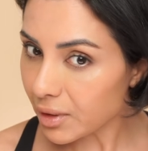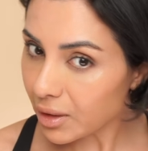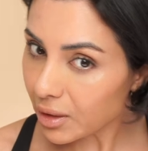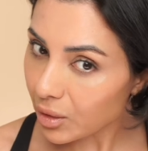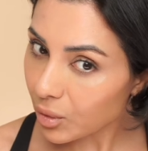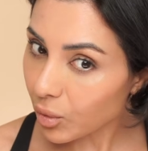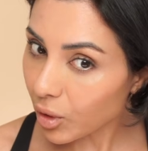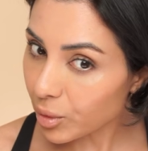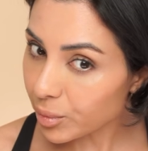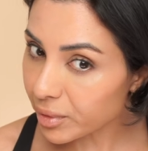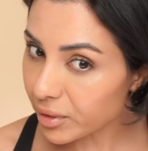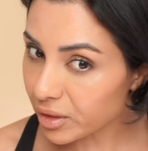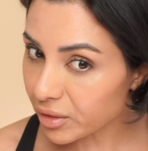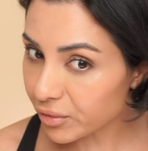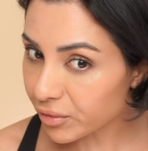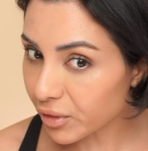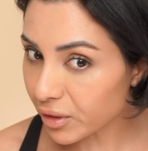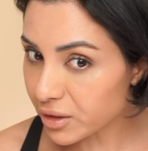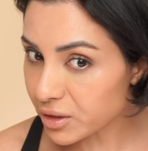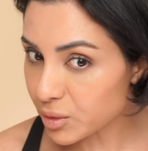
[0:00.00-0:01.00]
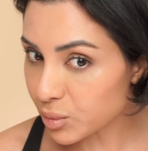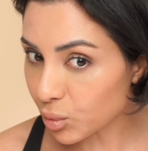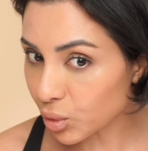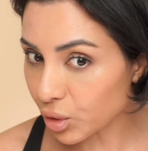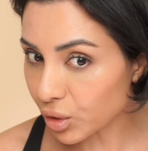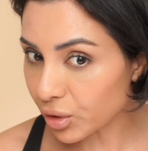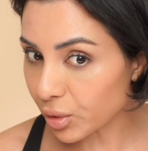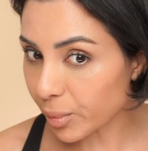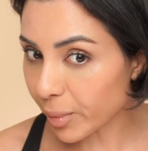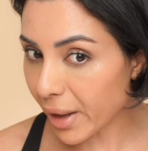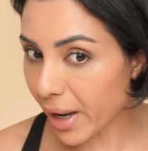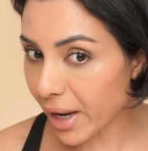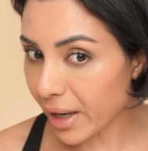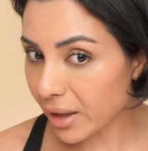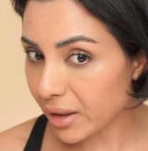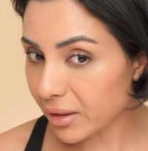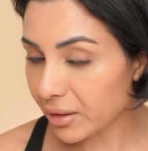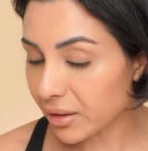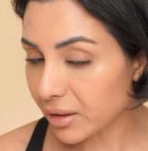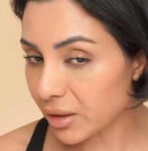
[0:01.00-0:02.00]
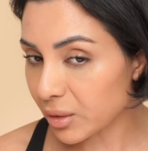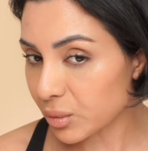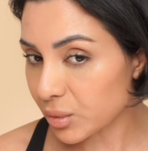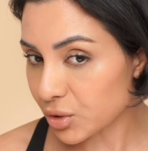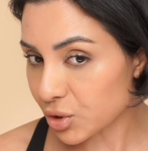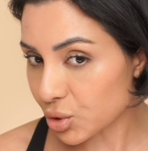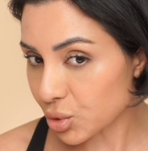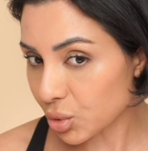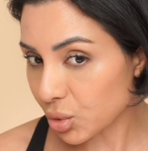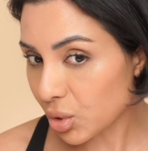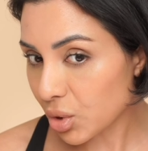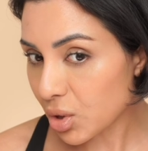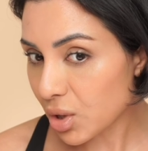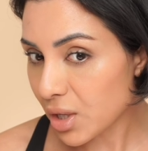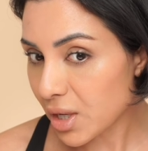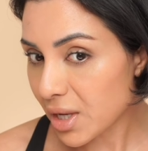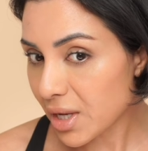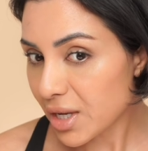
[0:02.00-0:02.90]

It won't be at the front, it's more at the back that it was short.